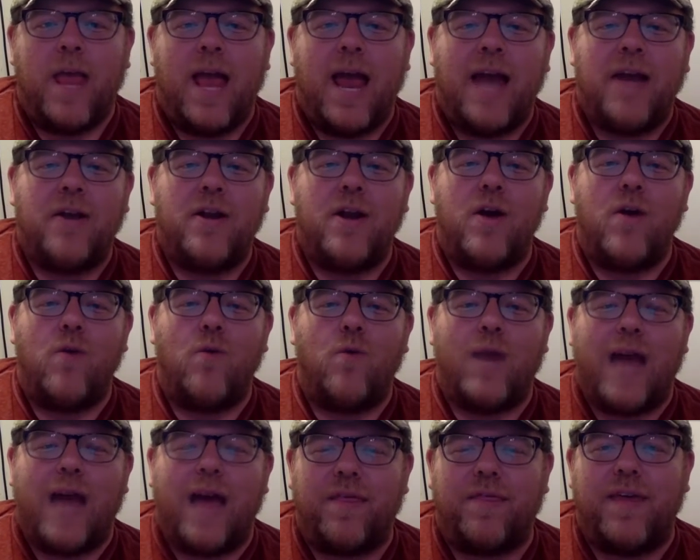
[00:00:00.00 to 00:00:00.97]
And you know,
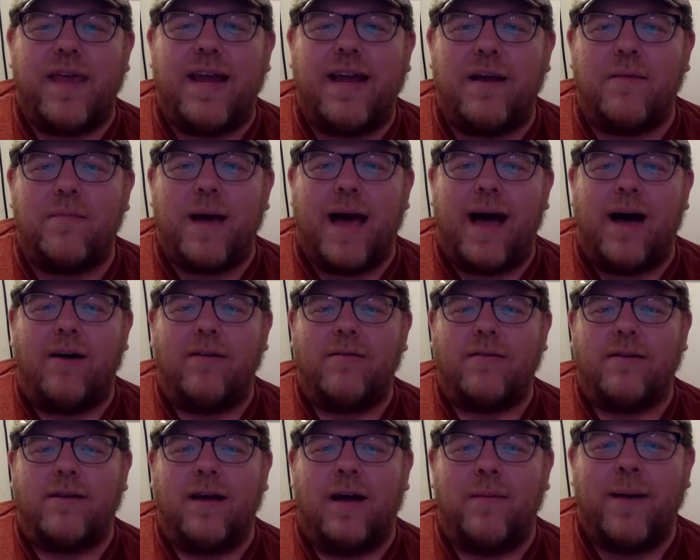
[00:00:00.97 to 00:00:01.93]
when I think
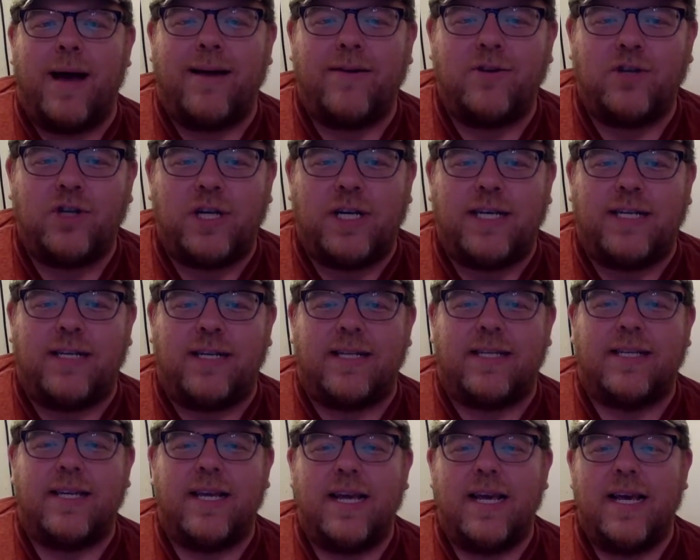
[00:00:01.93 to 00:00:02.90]
about about
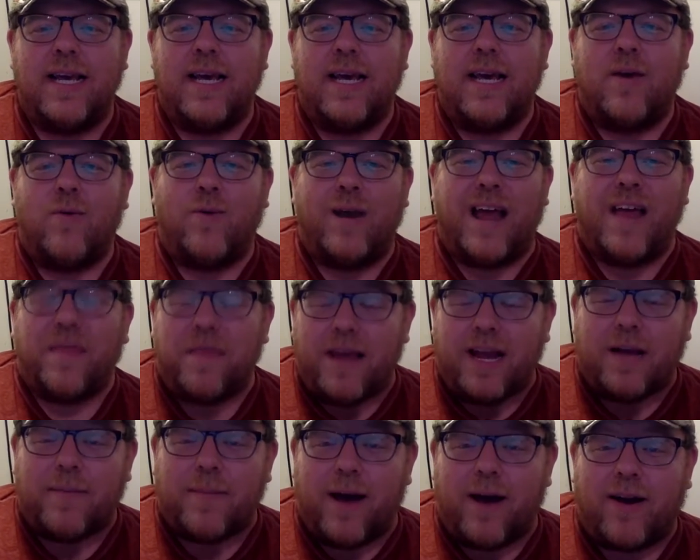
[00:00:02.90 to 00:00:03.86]
Jesus, when I
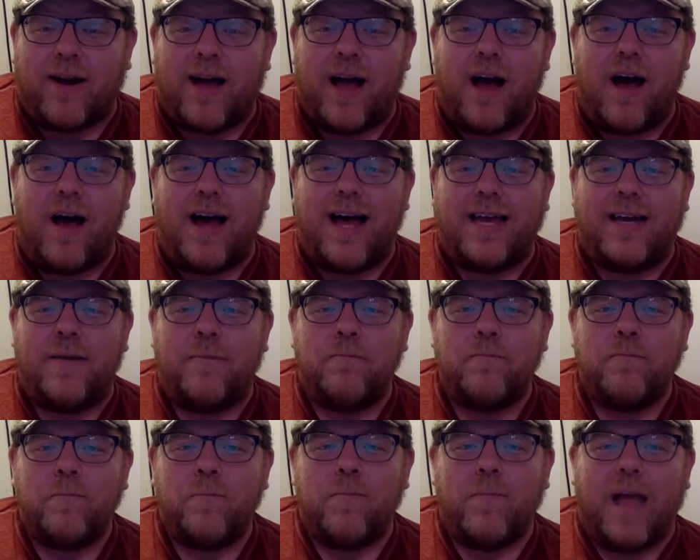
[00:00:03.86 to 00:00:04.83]
think about God,
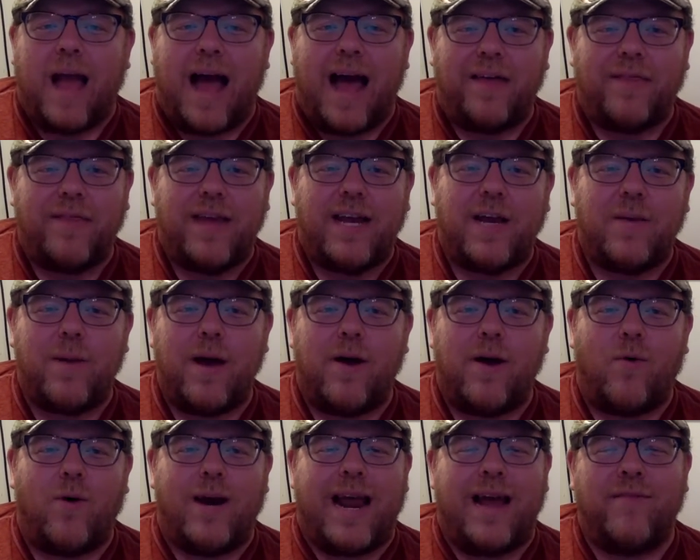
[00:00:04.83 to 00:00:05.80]
I think
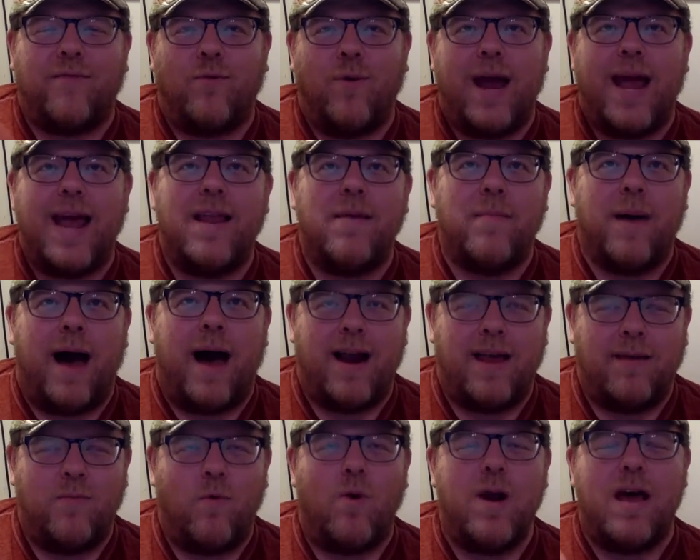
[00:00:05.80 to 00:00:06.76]
about what I've read about
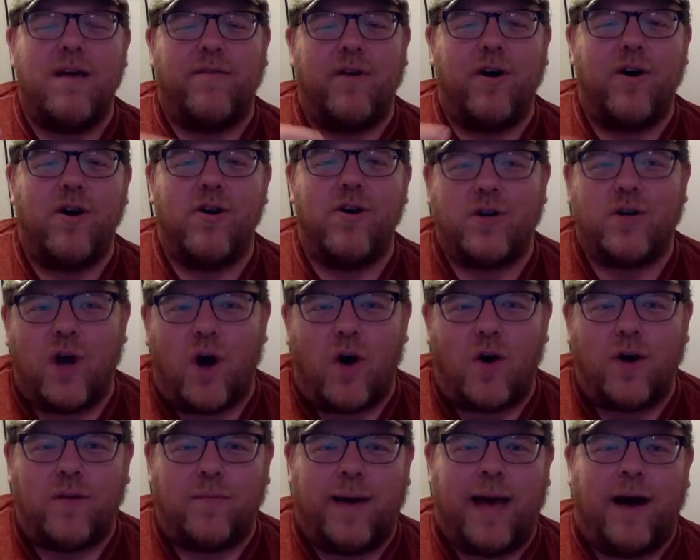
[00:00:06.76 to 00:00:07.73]
him, what I've heard
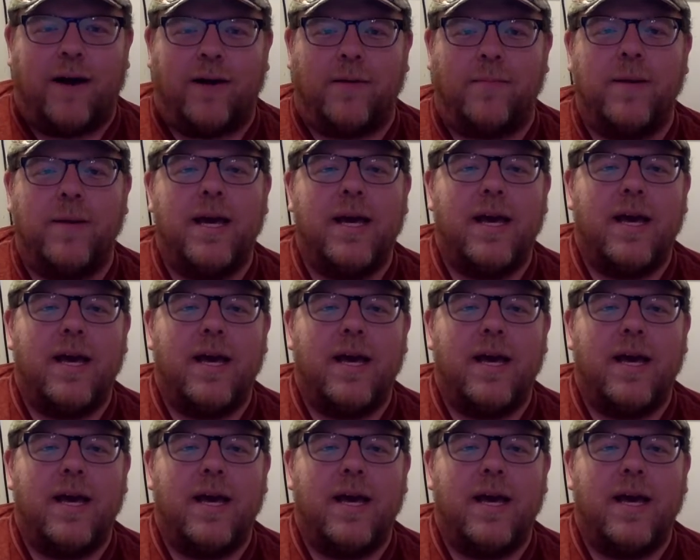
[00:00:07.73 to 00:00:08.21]
taught about him